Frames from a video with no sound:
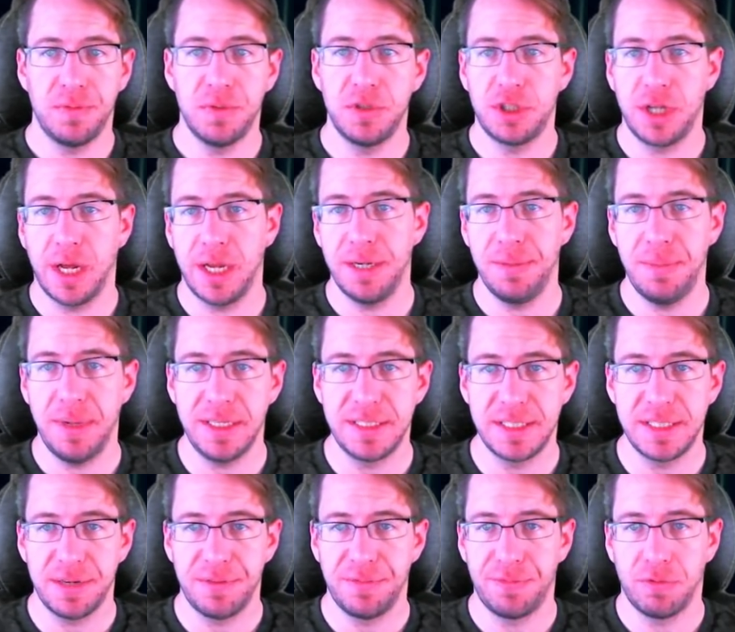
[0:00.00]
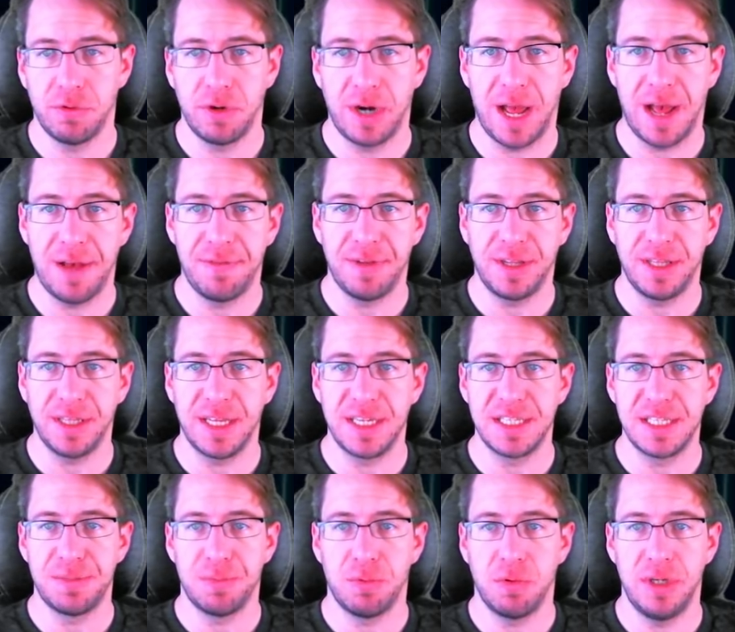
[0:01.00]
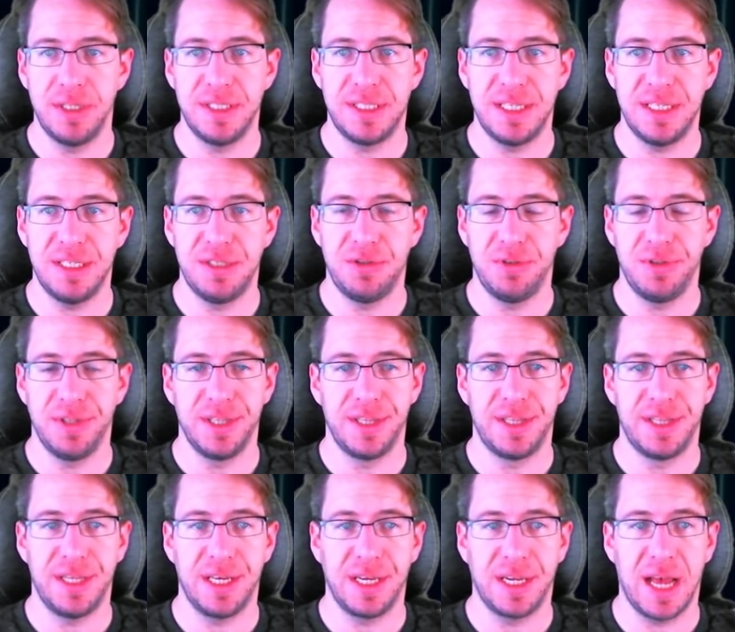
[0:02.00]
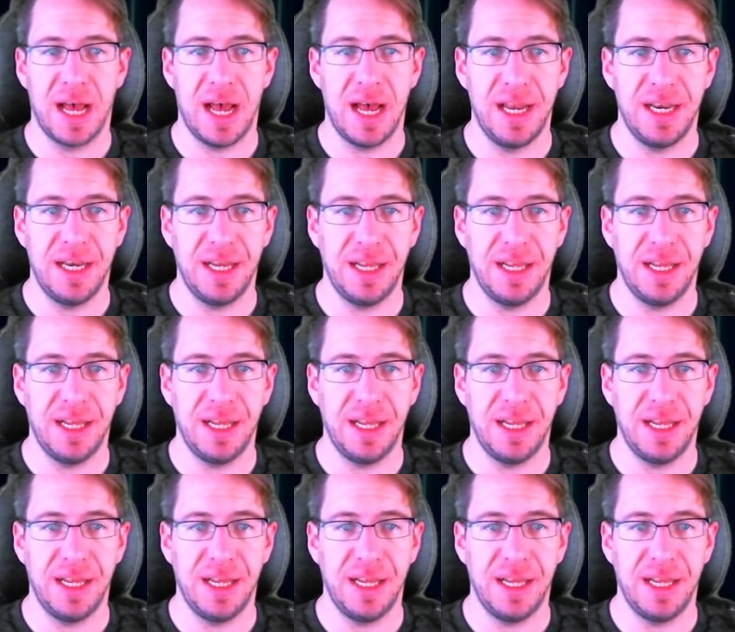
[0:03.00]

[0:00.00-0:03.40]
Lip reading: which kind of makes up for having less points into the thick hide,